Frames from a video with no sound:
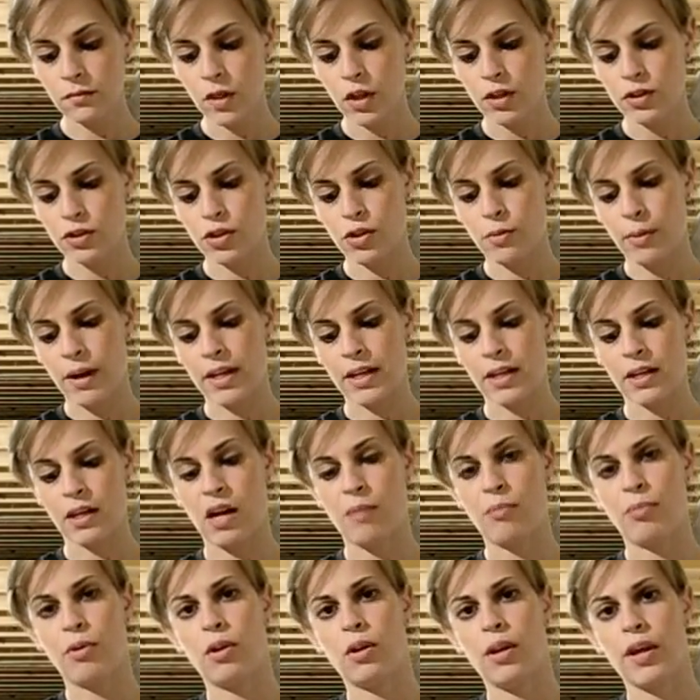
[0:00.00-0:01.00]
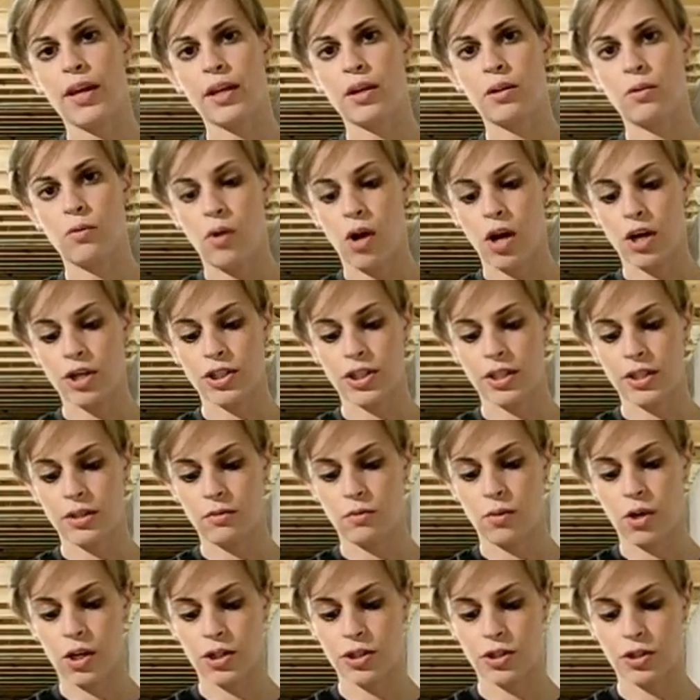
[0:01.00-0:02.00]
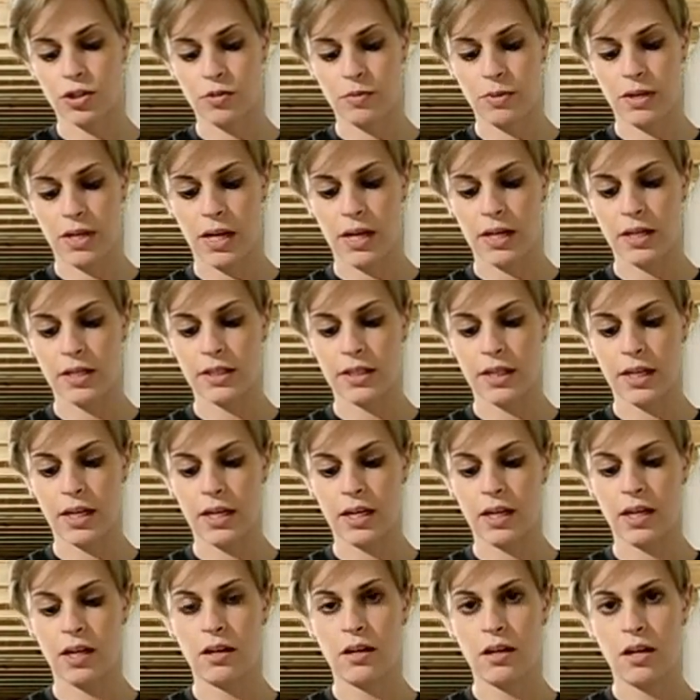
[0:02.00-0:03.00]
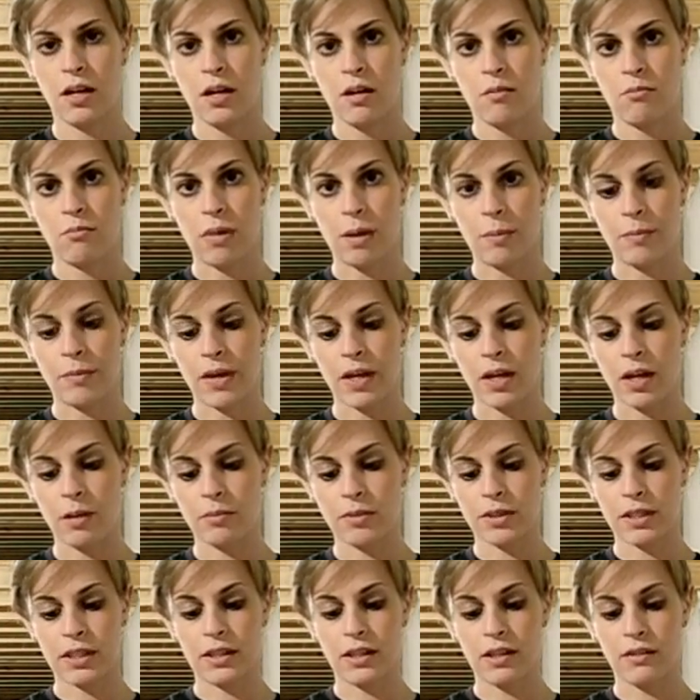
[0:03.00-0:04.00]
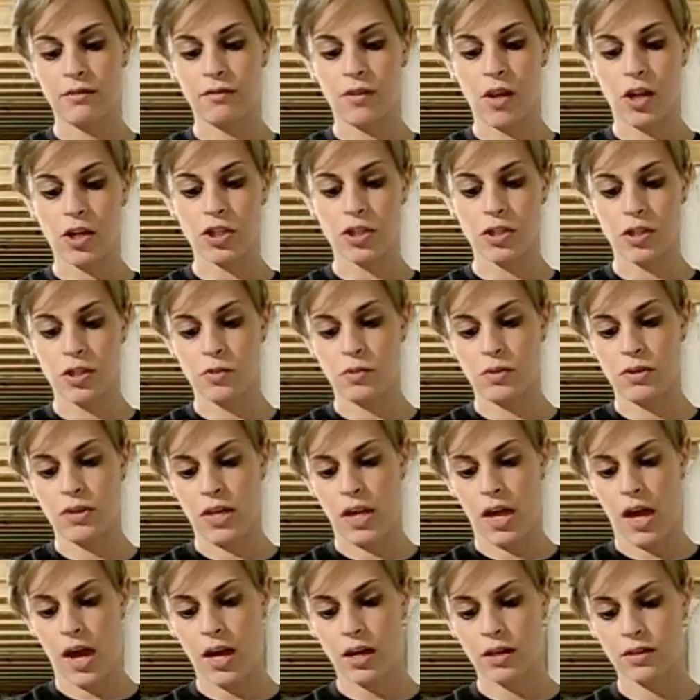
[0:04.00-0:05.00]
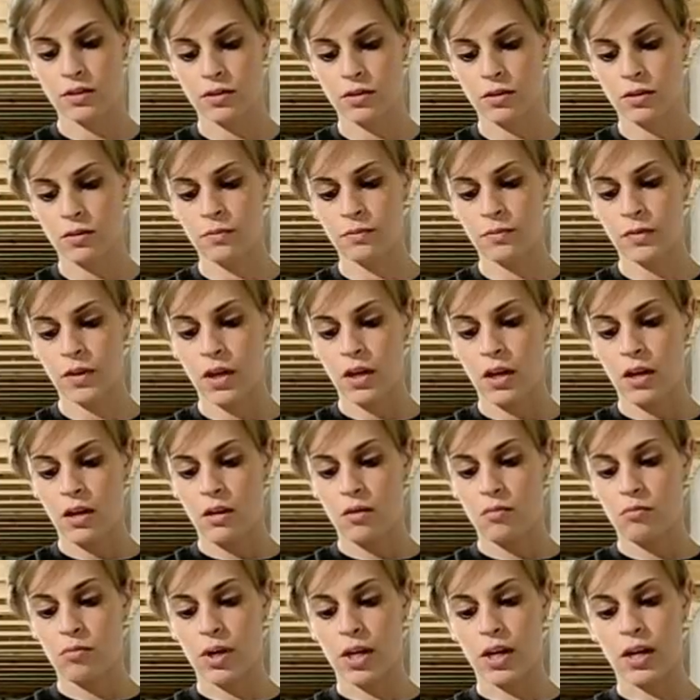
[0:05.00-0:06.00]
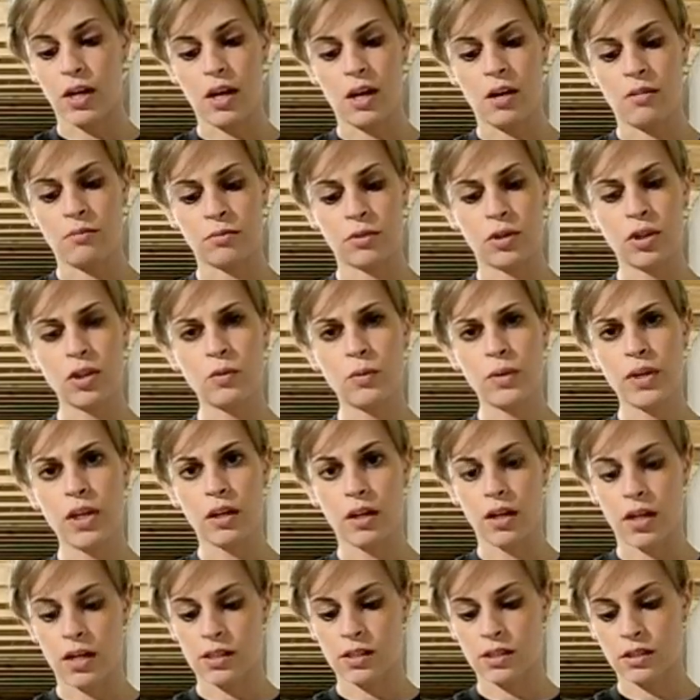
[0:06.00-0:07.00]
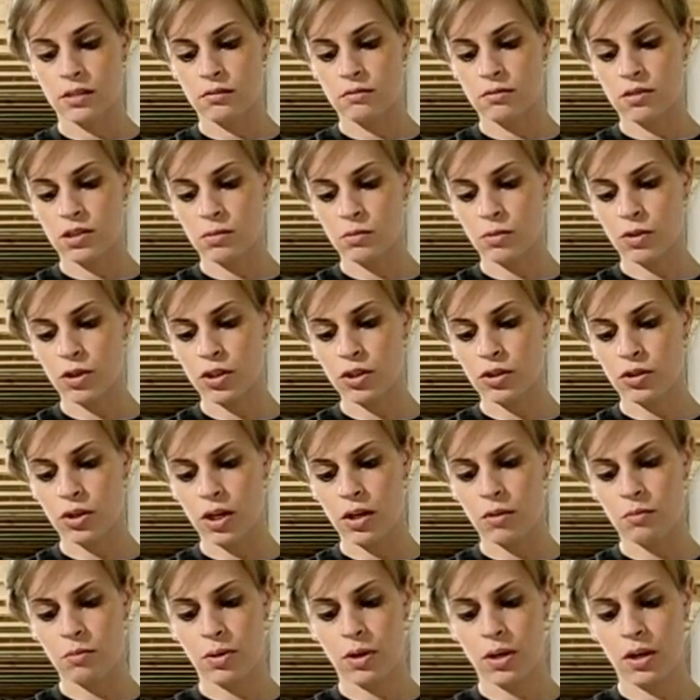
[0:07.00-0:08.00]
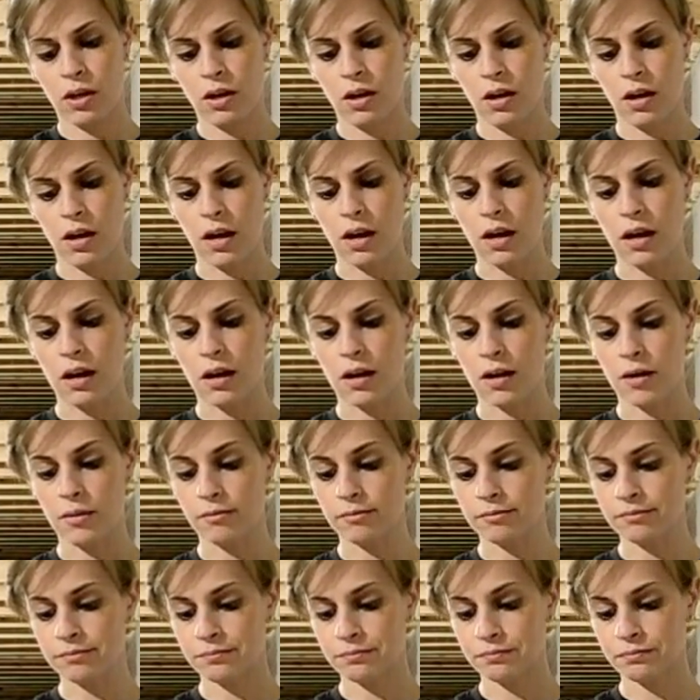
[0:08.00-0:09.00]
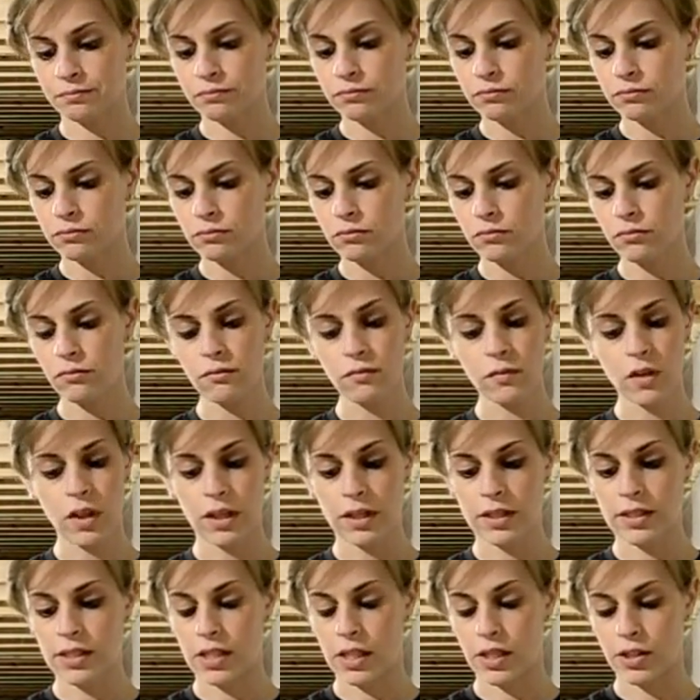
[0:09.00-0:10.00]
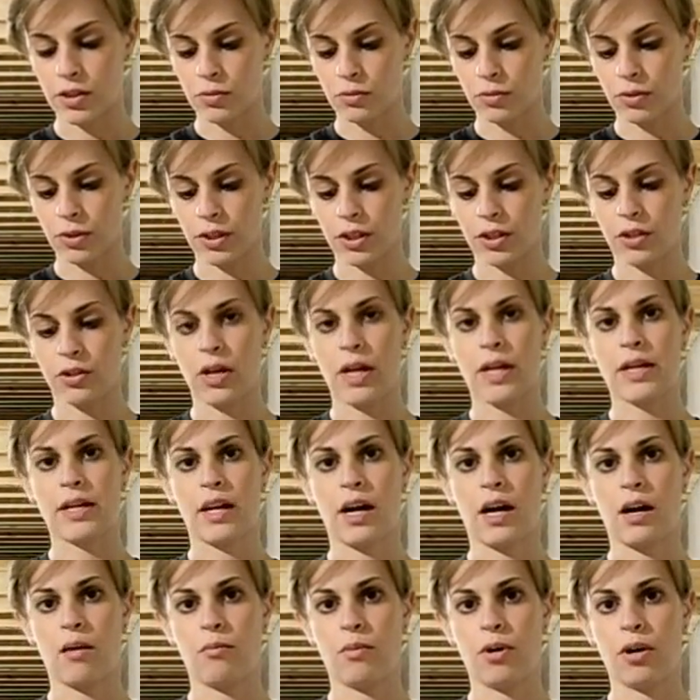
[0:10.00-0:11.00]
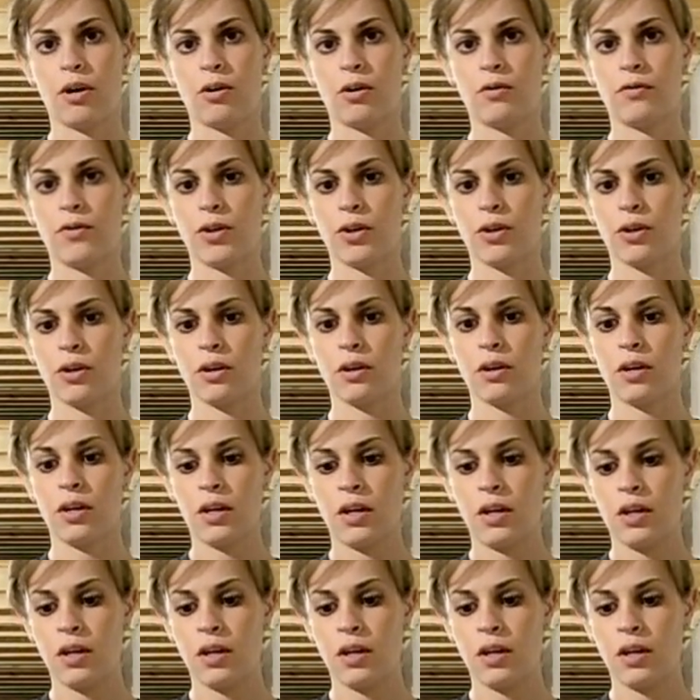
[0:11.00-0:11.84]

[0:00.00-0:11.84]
so you might need a couple like washers behind it to kind of bump that up to get that flushness with the axle. But good wheel, it has some good grip. Like I said, it's a really great combo if you're